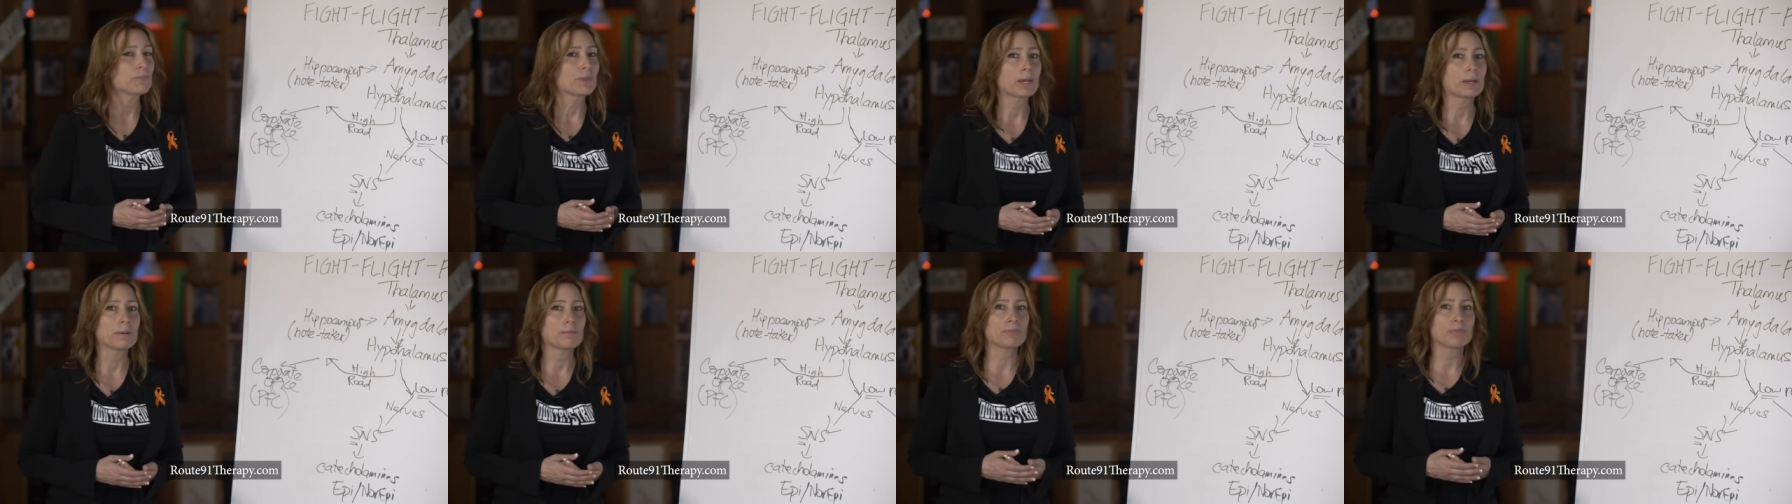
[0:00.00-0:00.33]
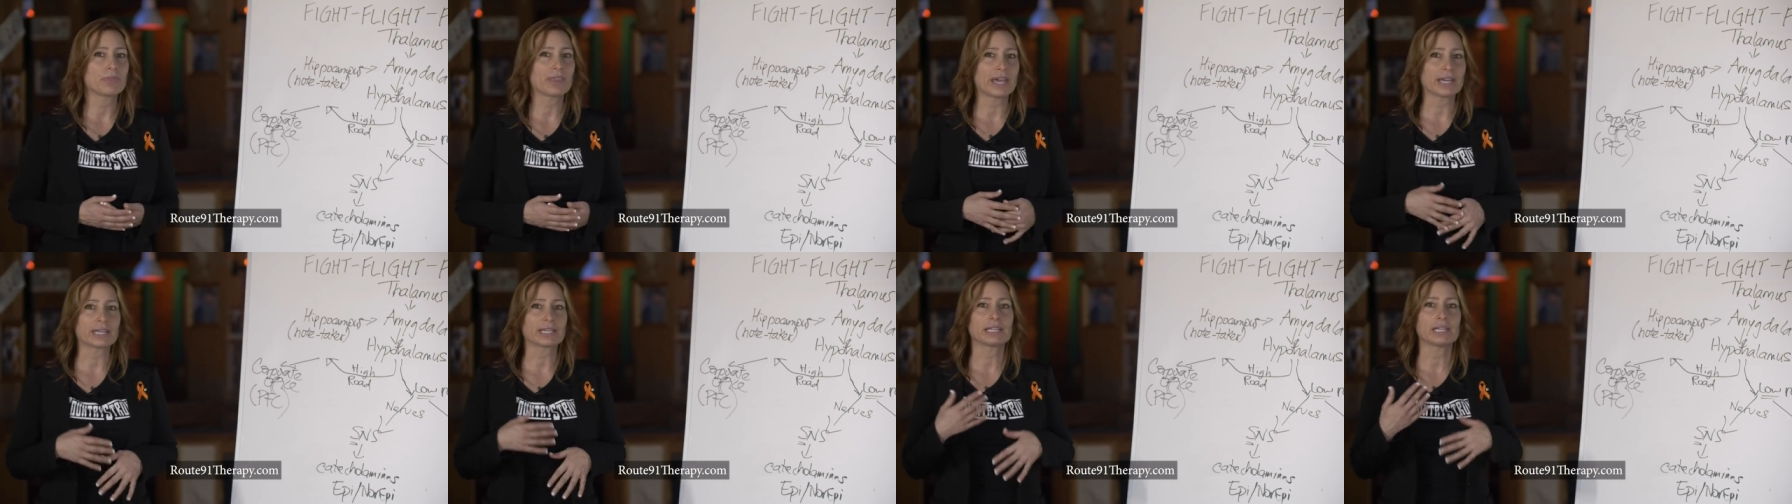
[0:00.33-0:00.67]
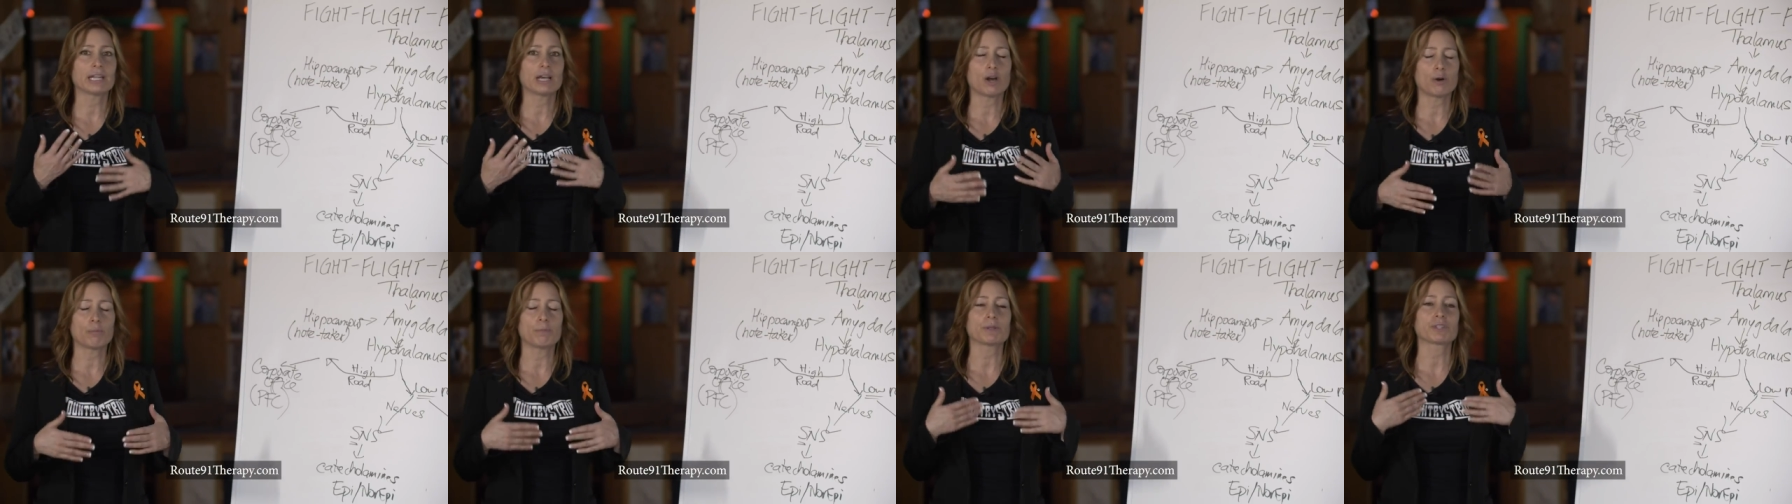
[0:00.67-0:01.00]
Mm. Um, that
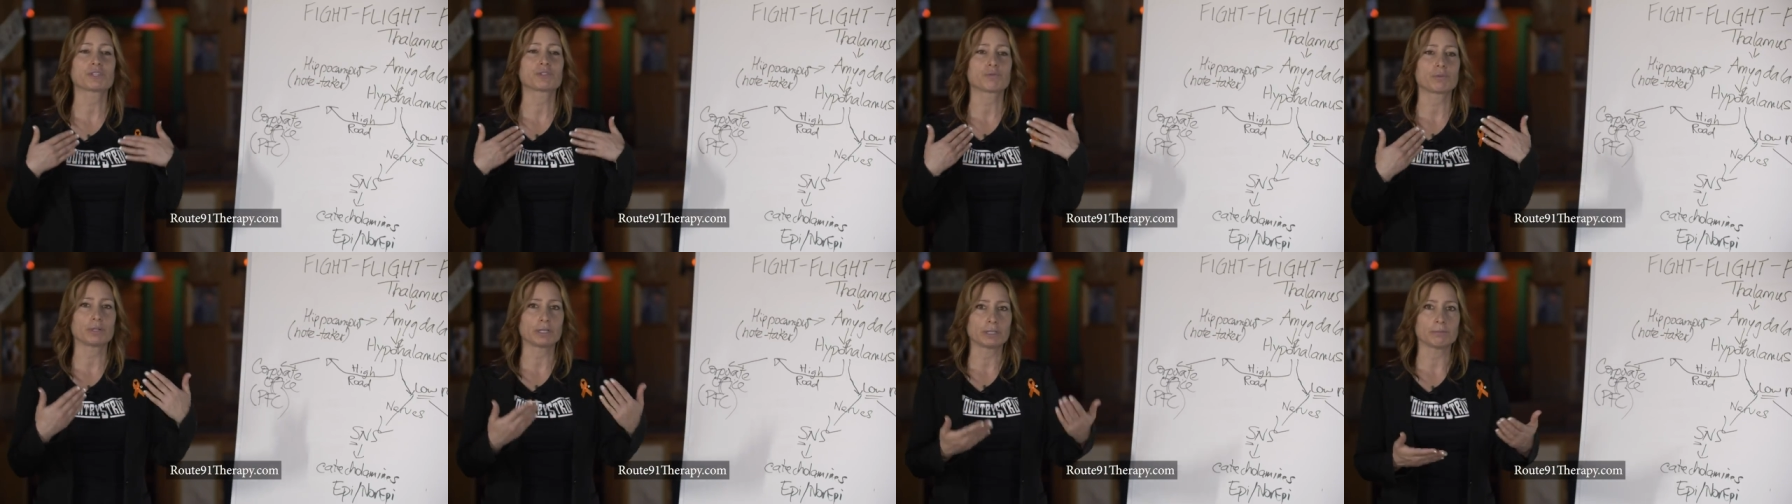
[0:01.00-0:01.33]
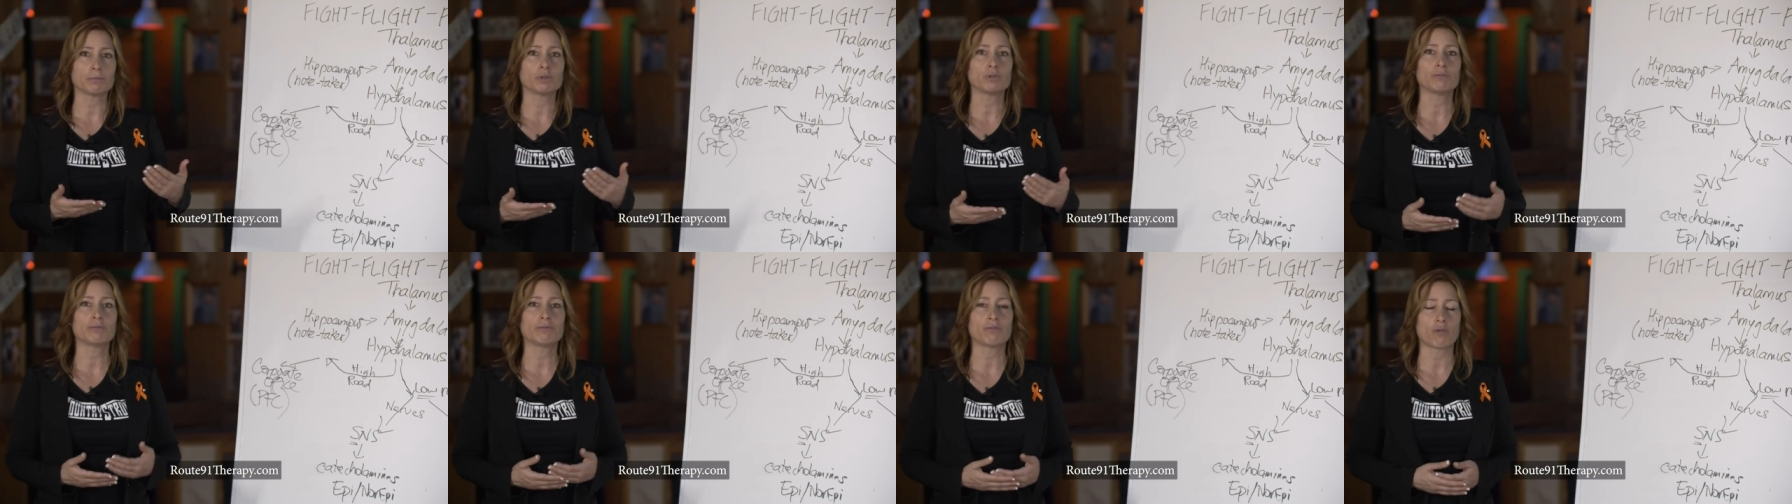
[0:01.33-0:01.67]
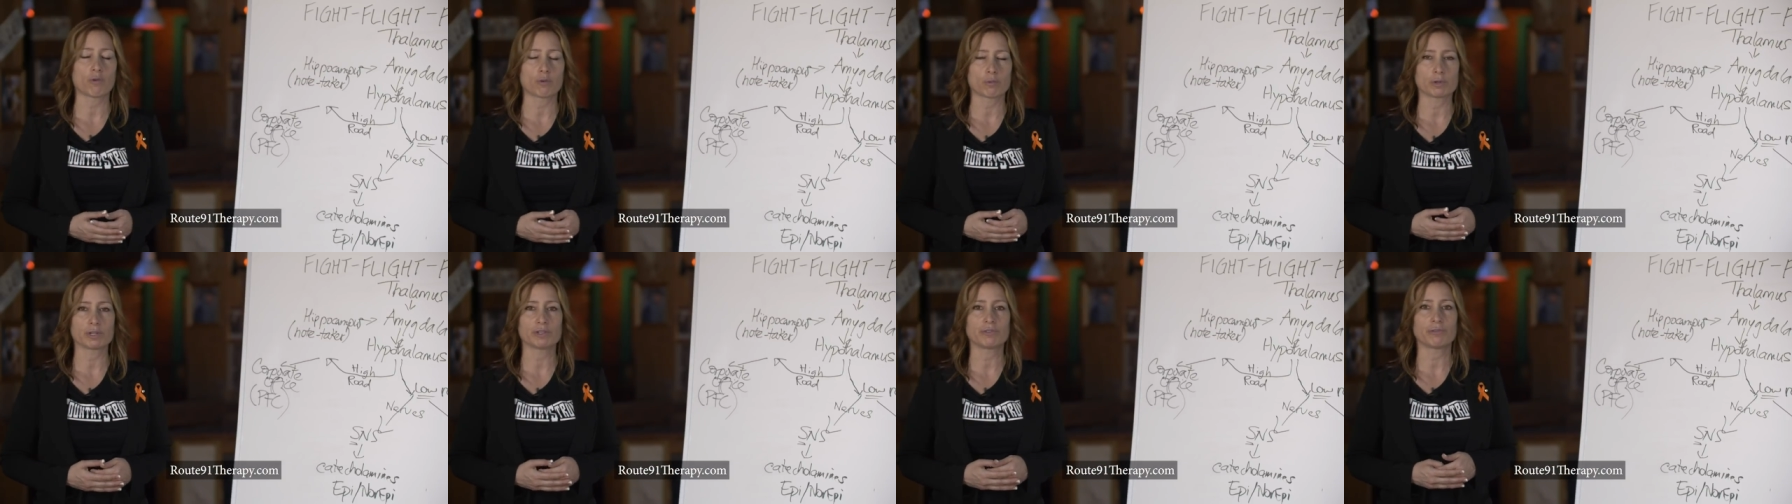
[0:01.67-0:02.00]
can help us really move
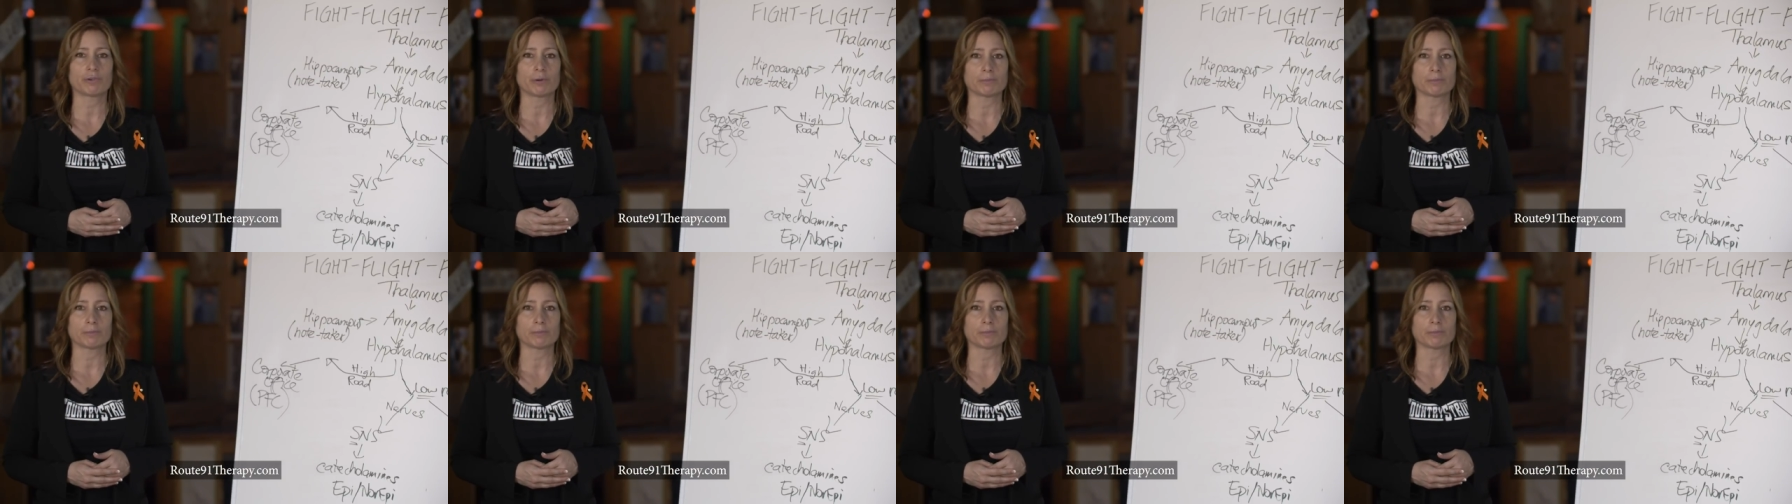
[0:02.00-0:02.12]
forward